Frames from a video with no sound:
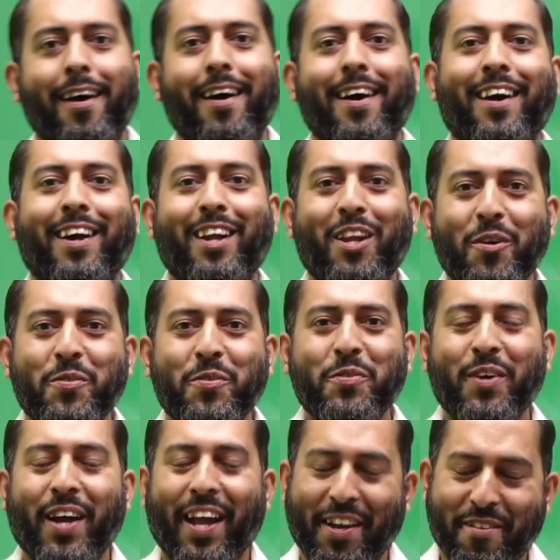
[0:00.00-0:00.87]

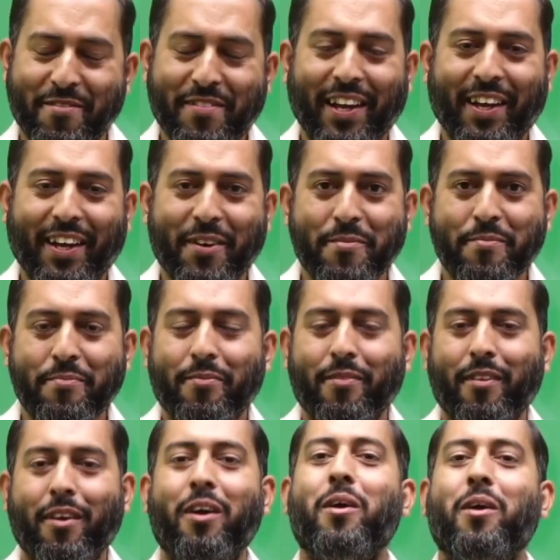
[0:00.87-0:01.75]
Hello and welcome.
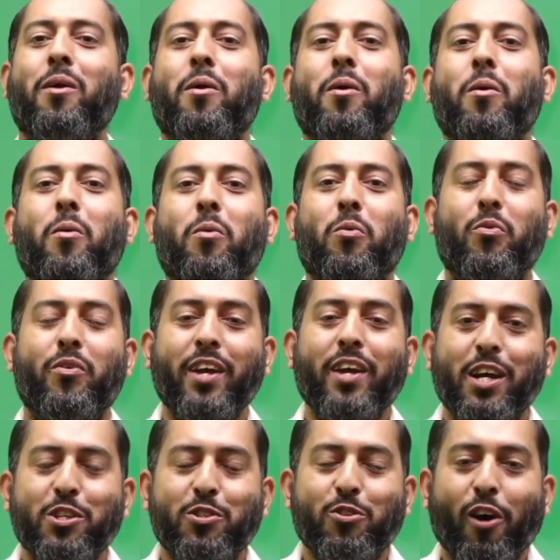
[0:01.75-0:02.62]
We
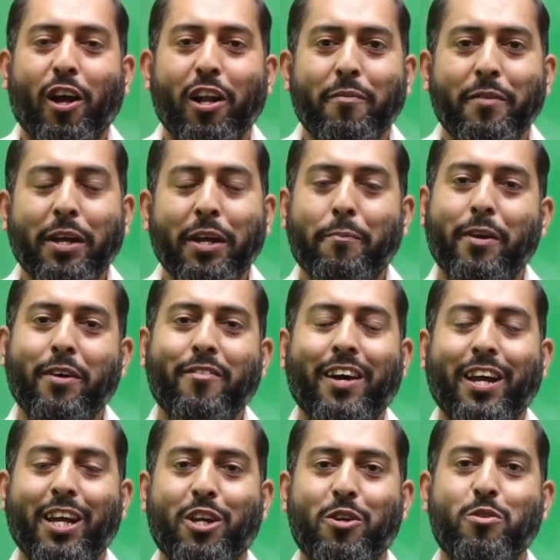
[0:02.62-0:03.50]
are solving
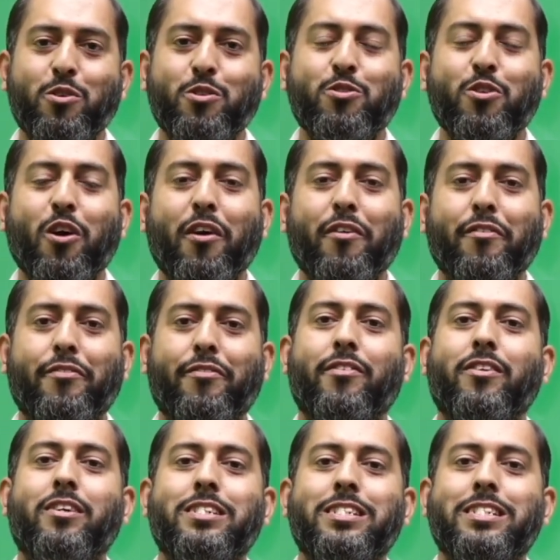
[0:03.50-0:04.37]
PYQs of
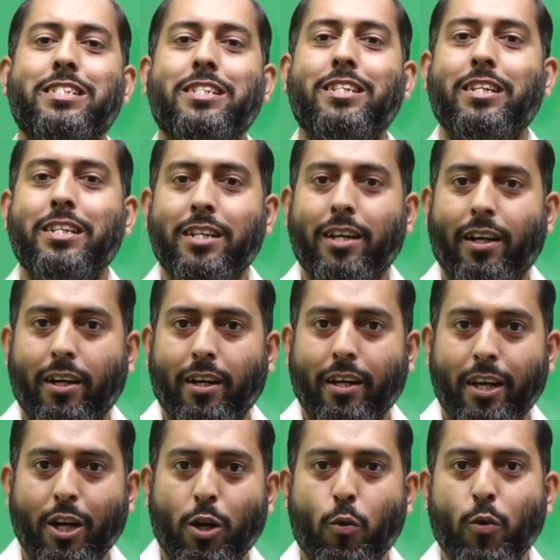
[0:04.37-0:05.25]

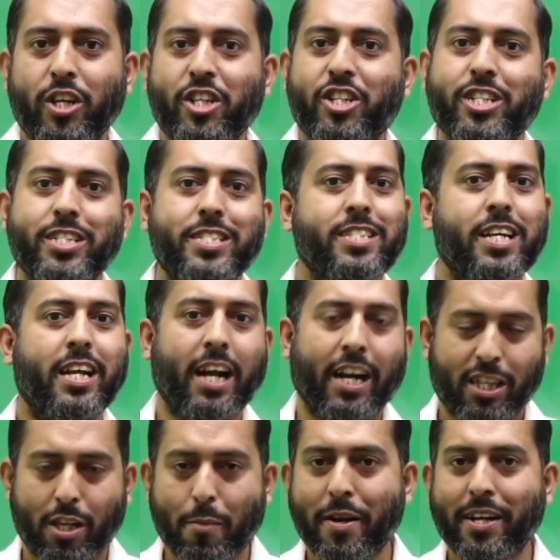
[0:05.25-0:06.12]
equations and
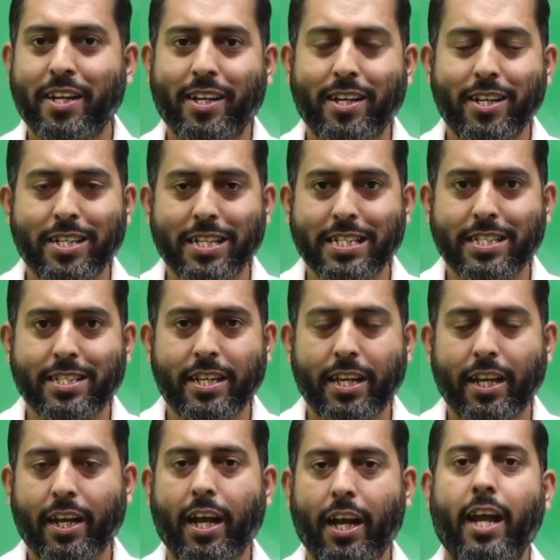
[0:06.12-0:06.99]
arithmetical
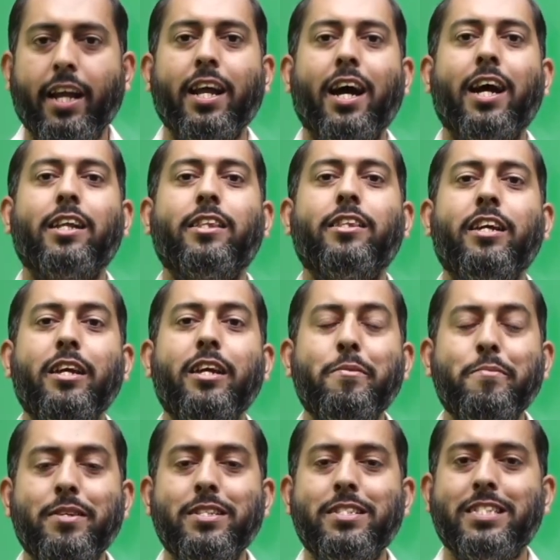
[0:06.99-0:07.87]
reasoning, and our
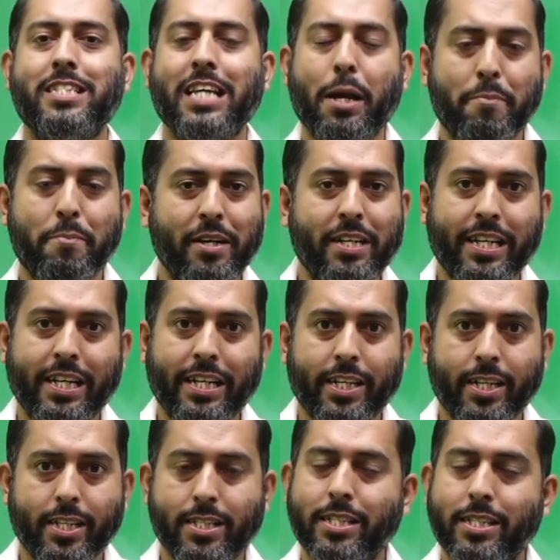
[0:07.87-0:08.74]
theme is
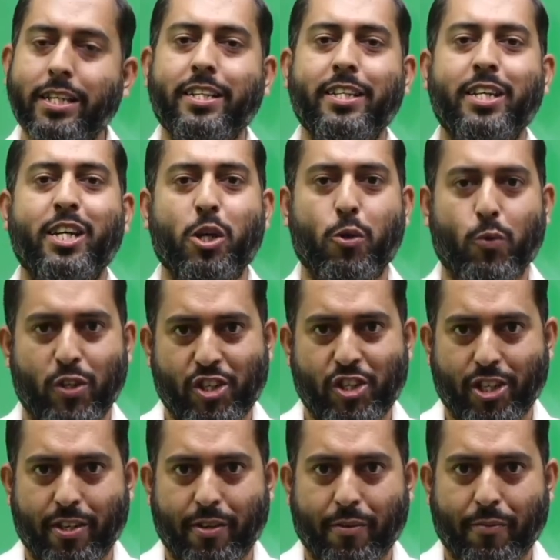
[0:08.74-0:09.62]
simultaneous linear
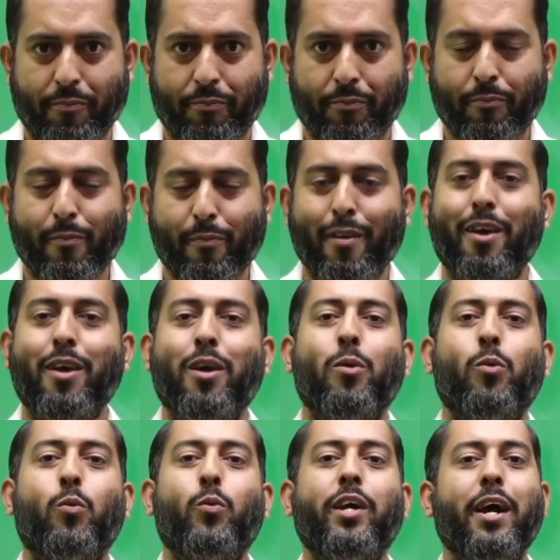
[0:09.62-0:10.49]
equation.
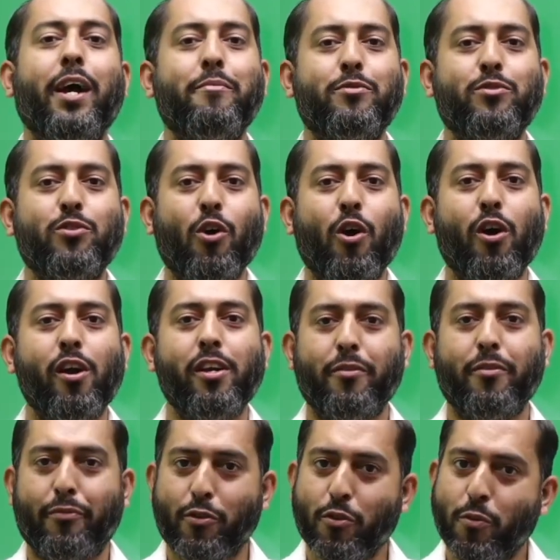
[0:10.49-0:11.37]
We have solved
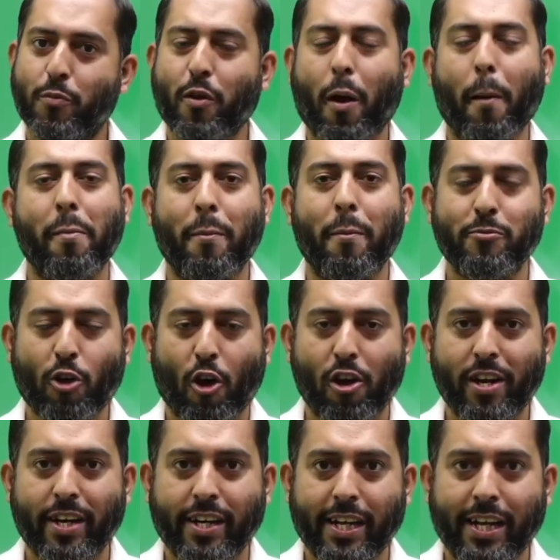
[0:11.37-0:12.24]
few problems
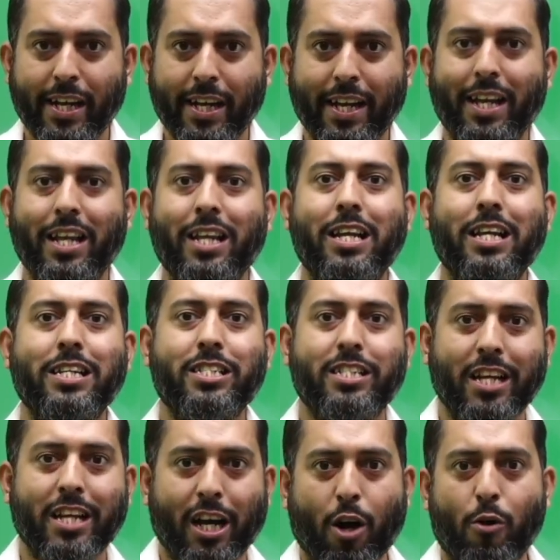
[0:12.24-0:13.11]
already. Let's
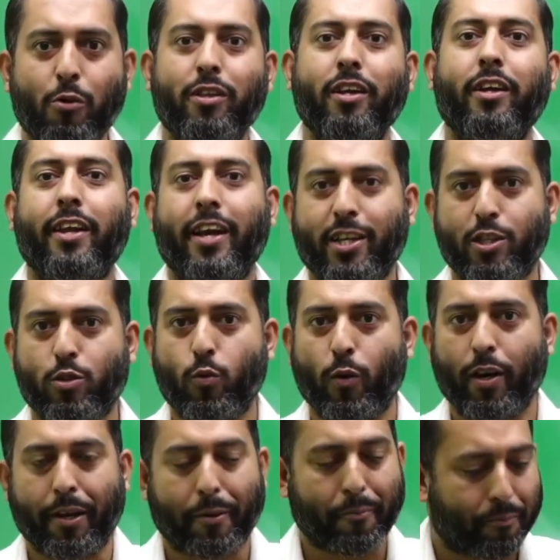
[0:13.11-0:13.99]
check out the next
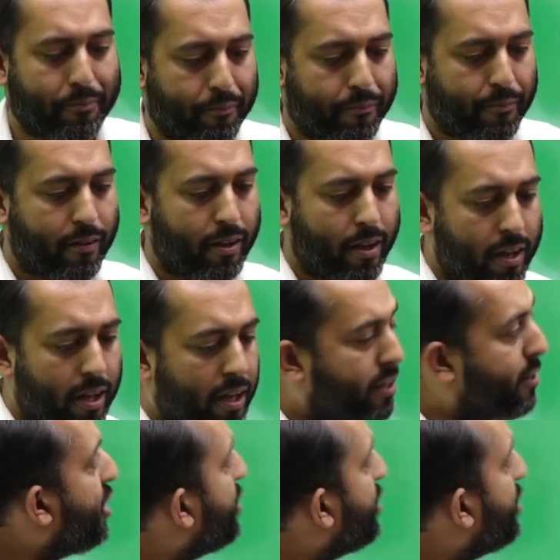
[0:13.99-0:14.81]
one. This